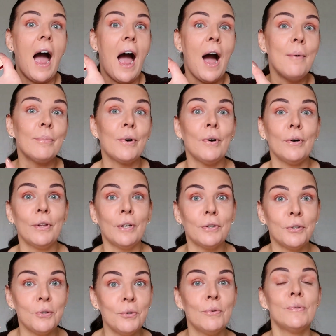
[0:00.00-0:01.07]
I'm gonna
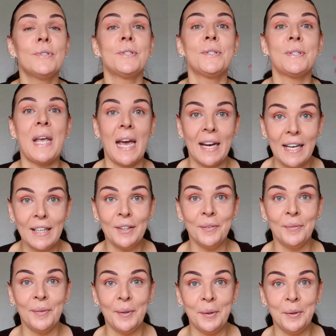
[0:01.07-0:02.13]
do
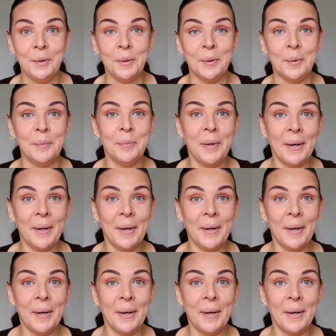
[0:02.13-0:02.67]
second video,